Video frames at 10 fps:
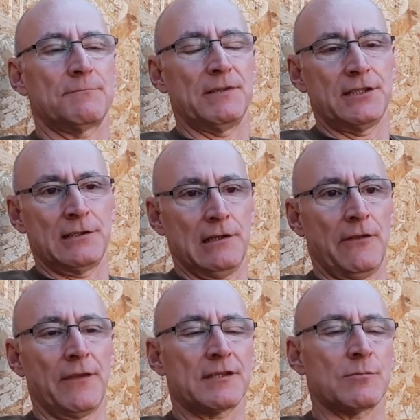particularly
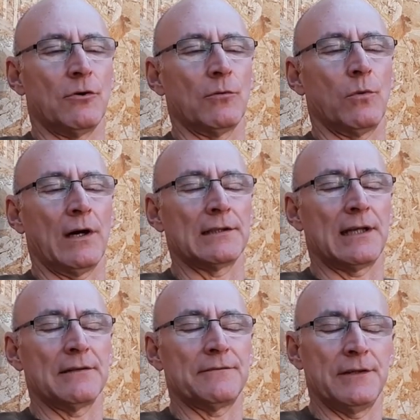the small
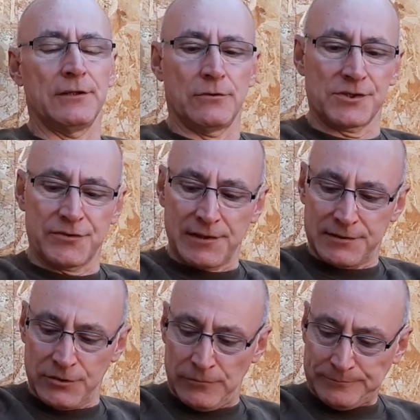wildlife videos that I
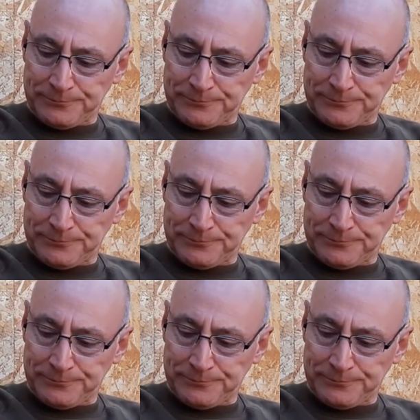do.